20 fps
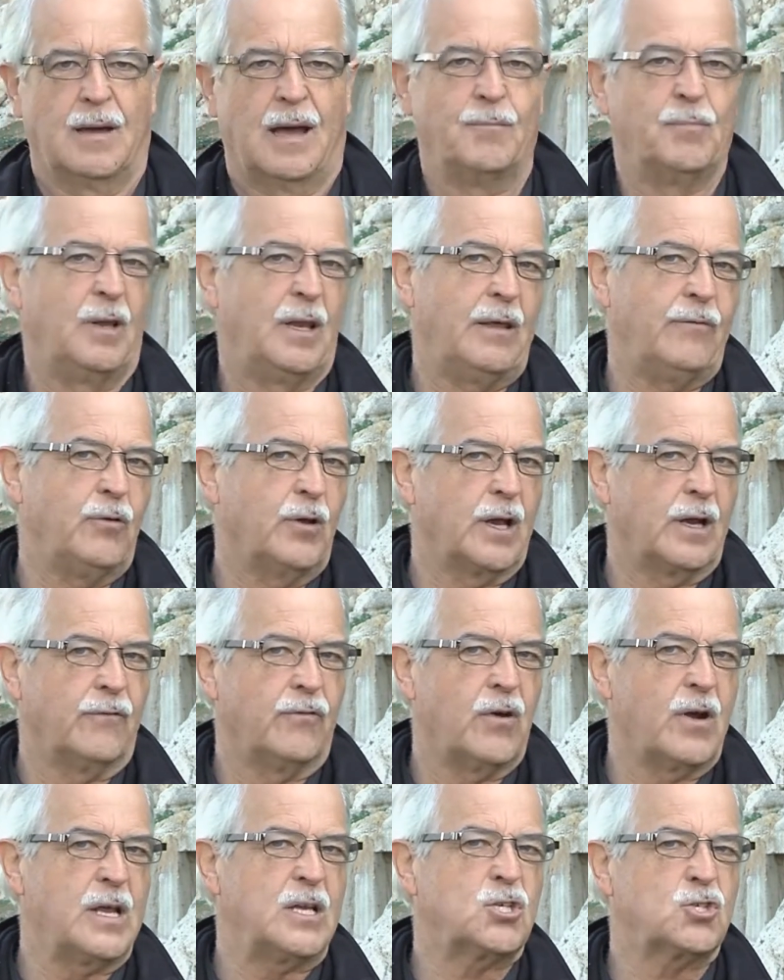I believe we get a
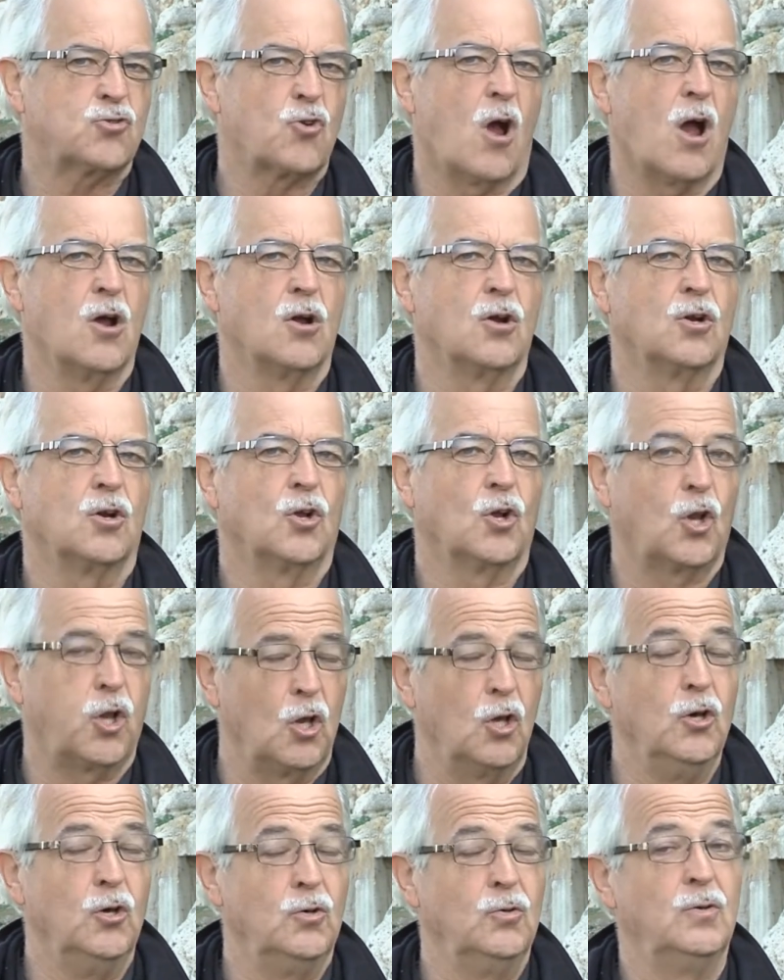very strong
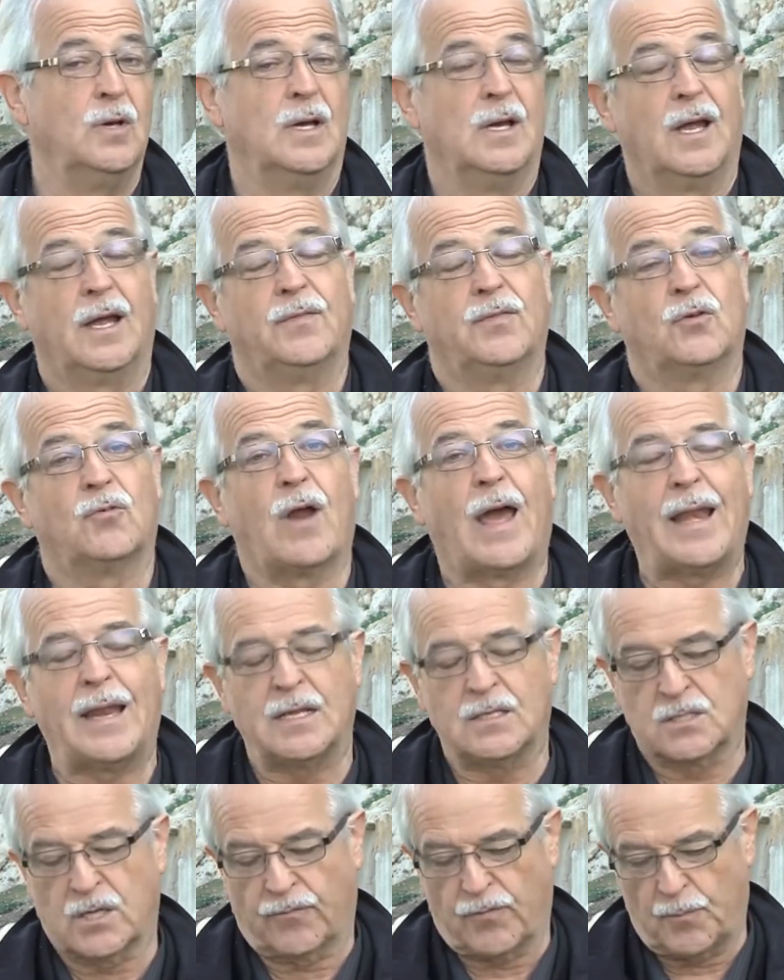clue in the
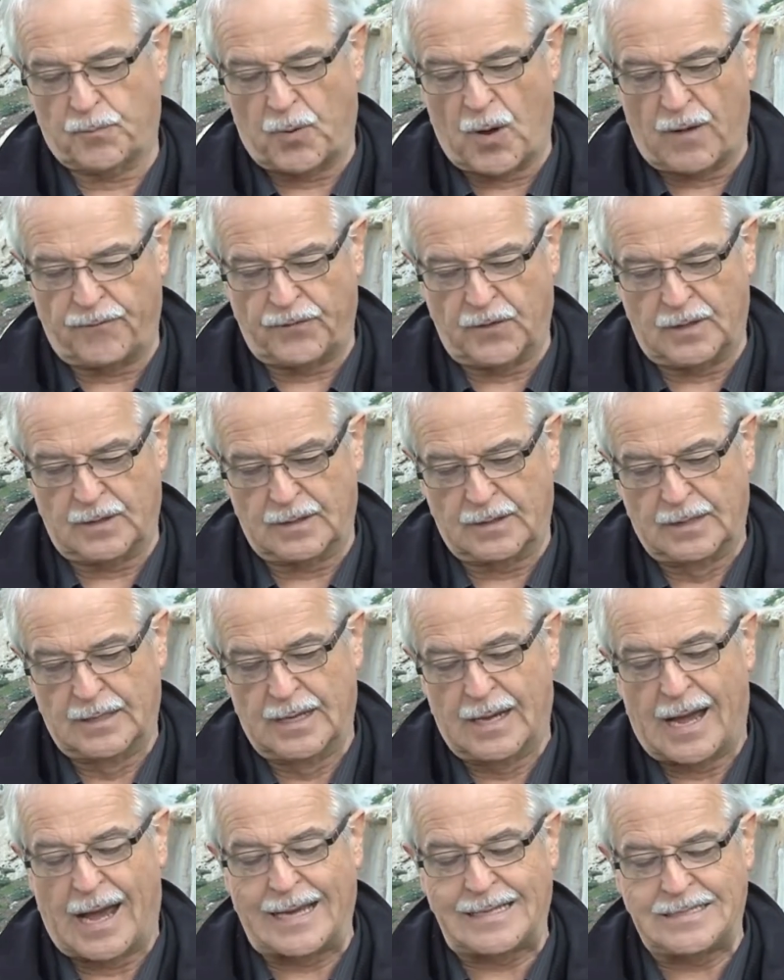writings of the prophet
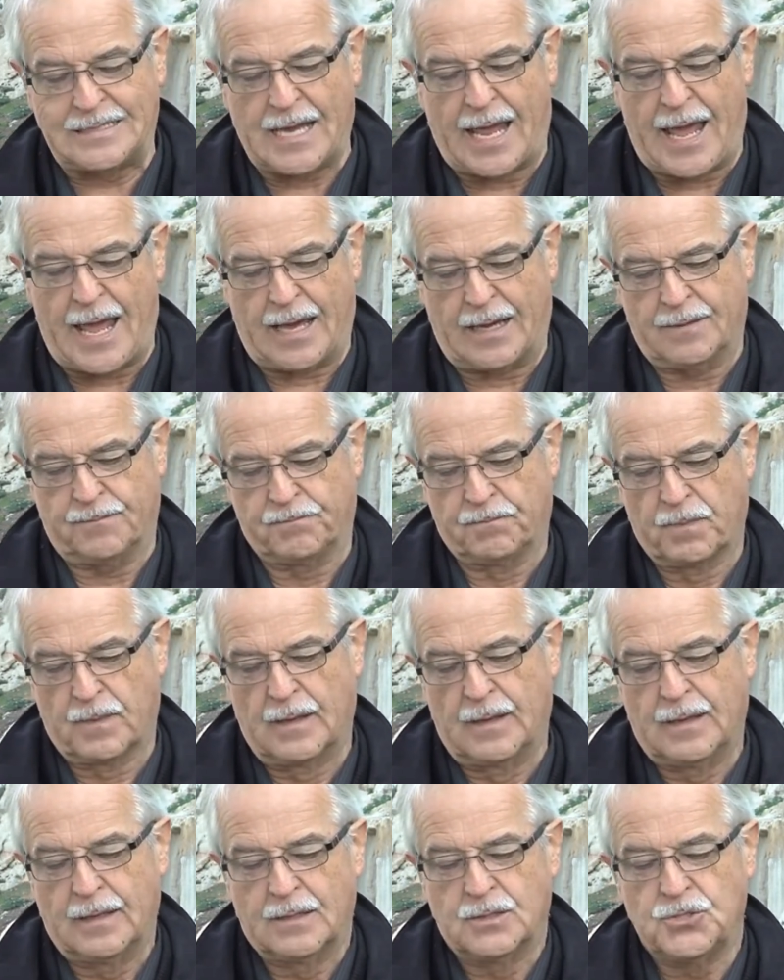Isaiah,
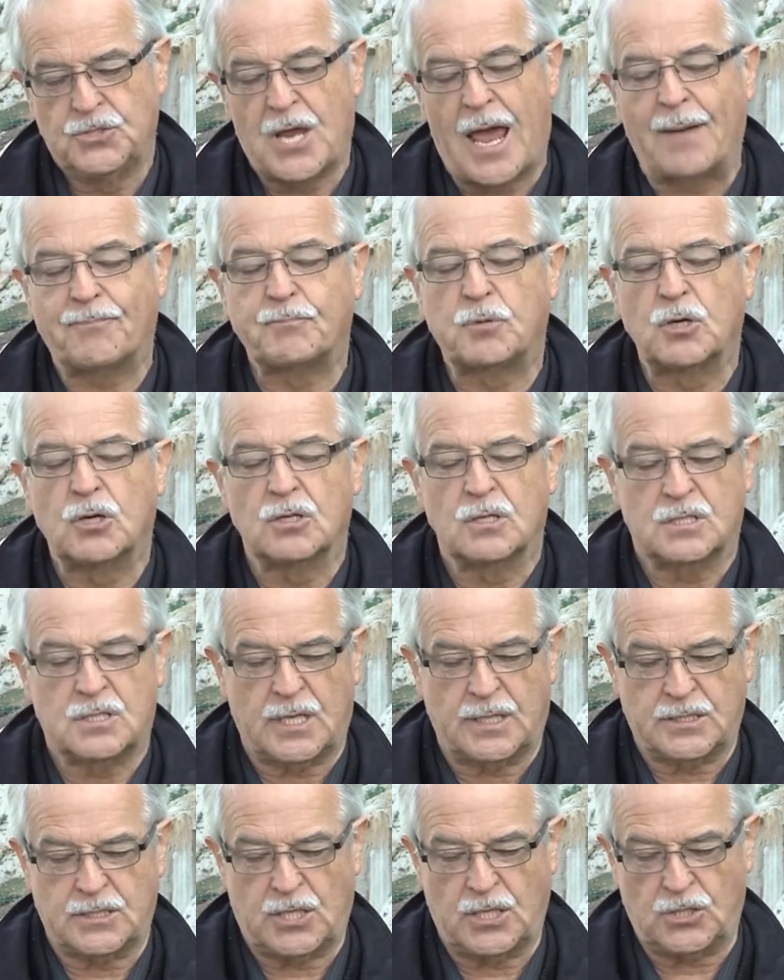in chapter
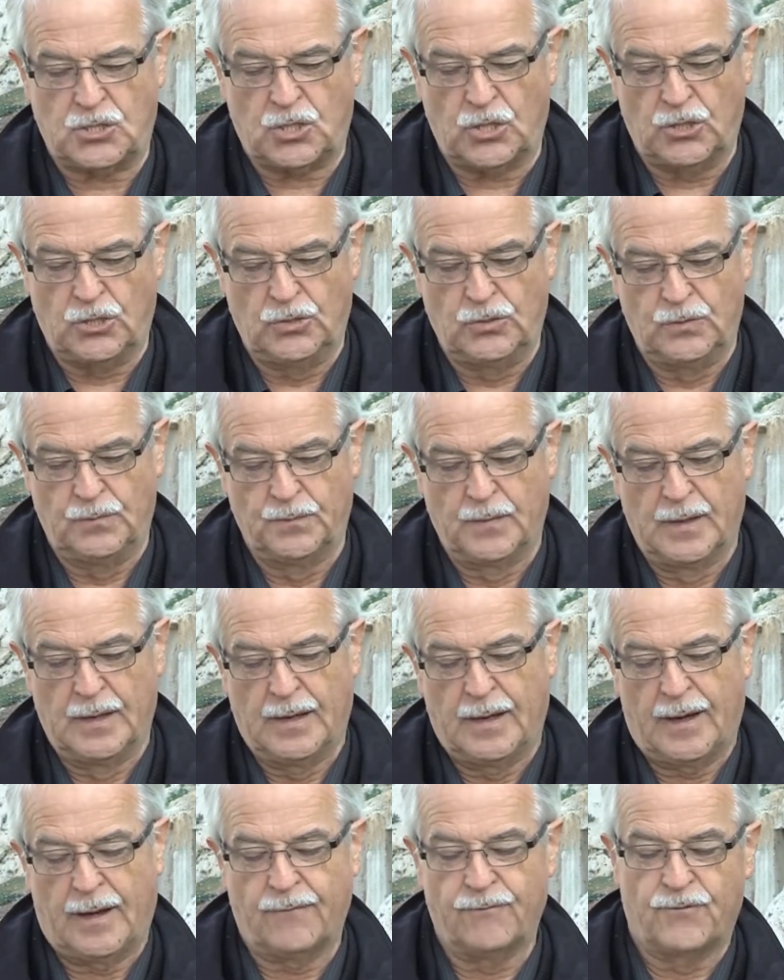62,
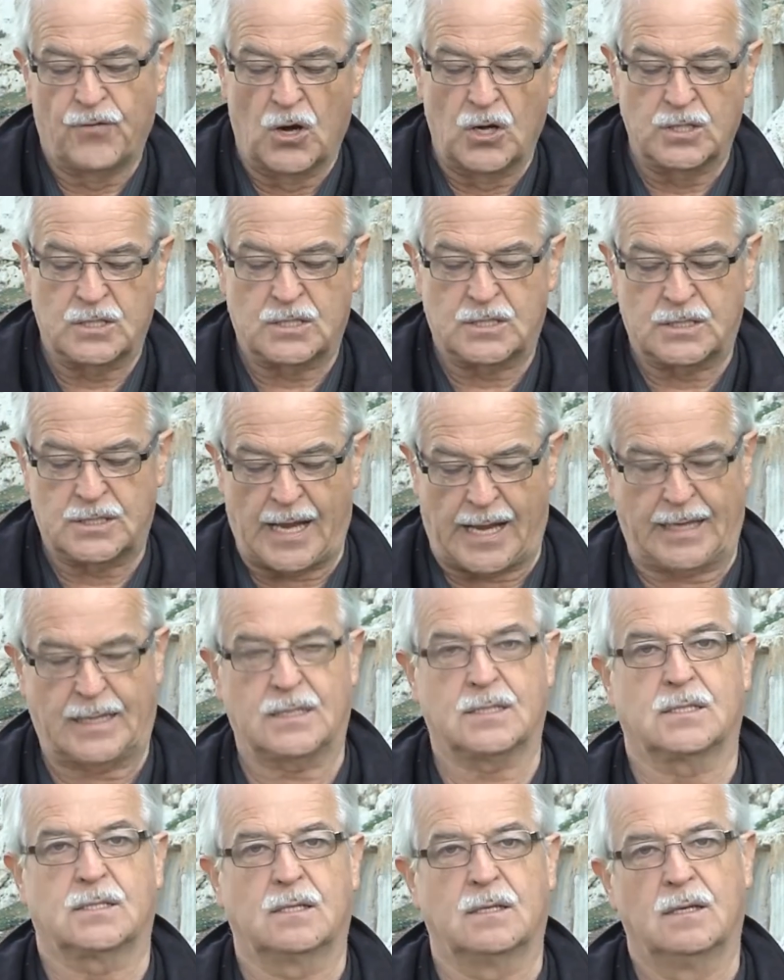in verse
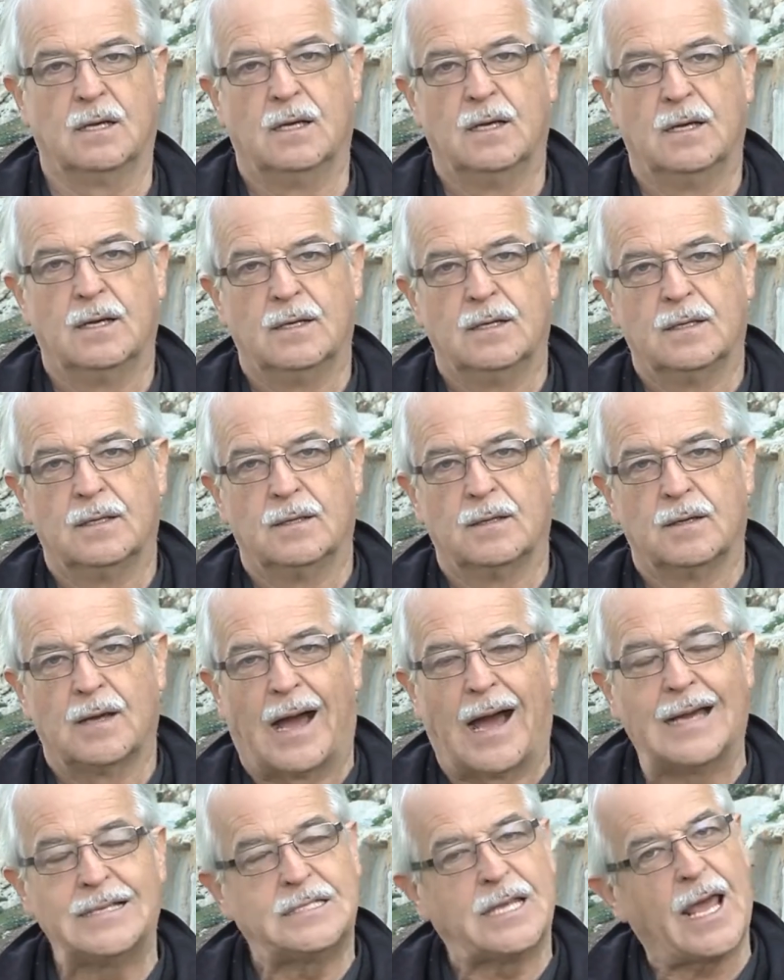6,
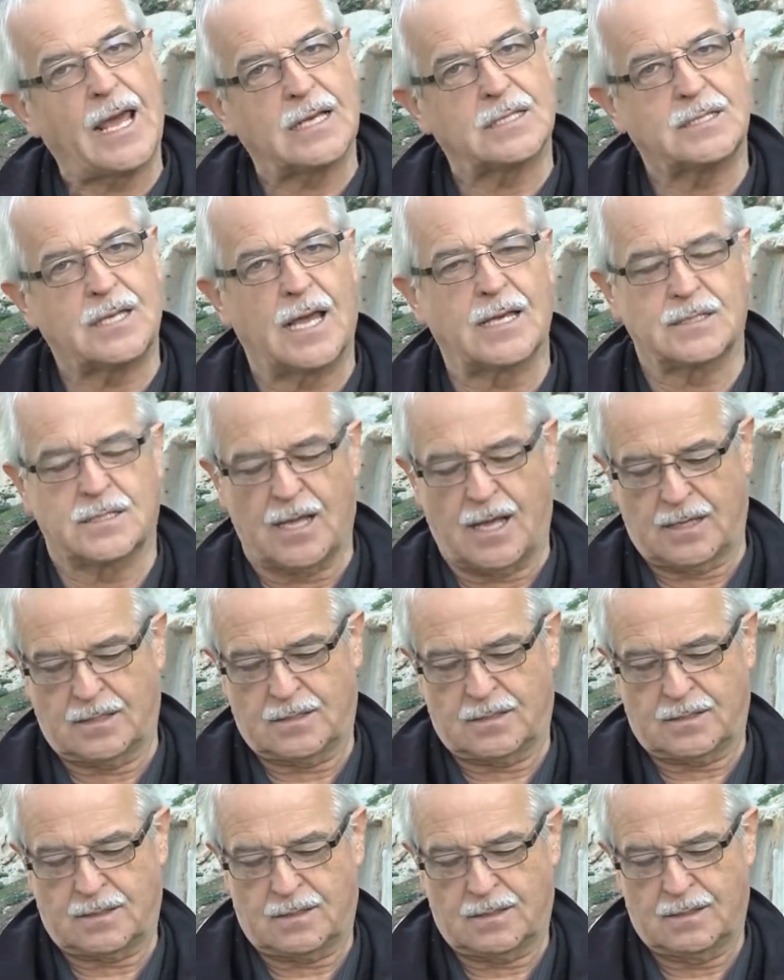Isaiah says
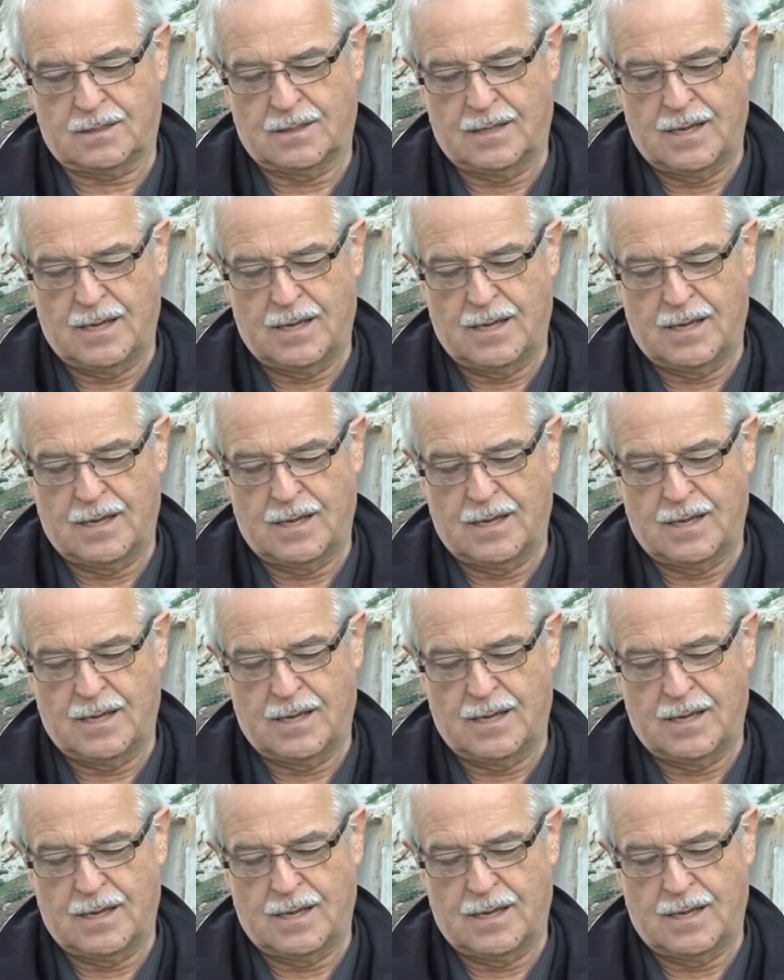this,